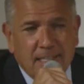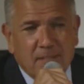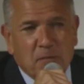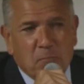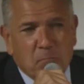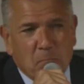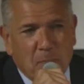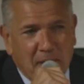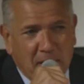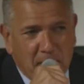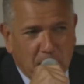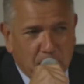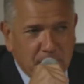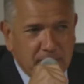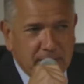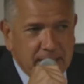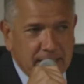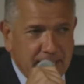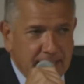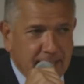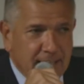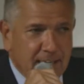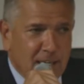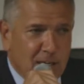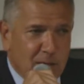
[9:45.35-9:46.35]
Moderate
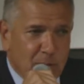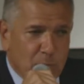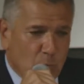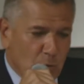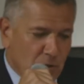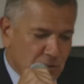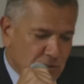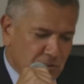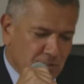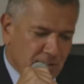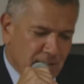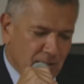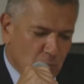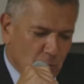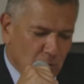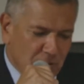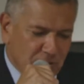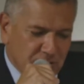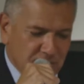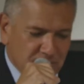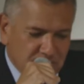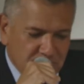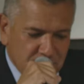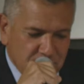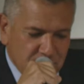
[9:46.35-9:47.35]
income,
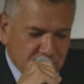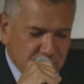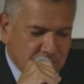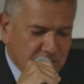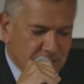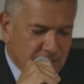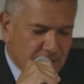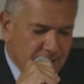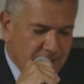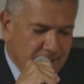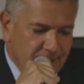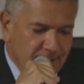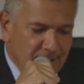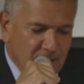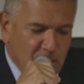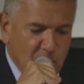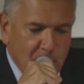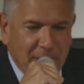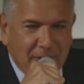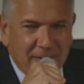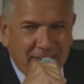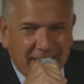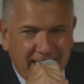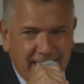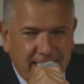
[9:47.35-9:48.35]
which is
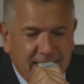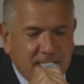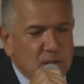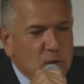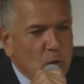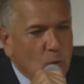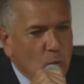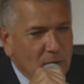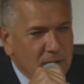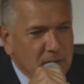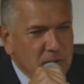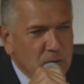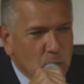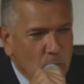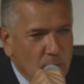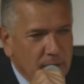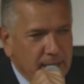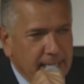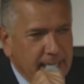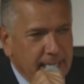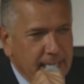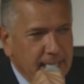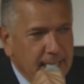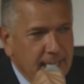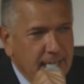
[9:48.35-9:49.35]
about 80 to
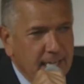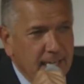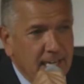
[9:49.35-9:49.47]
120.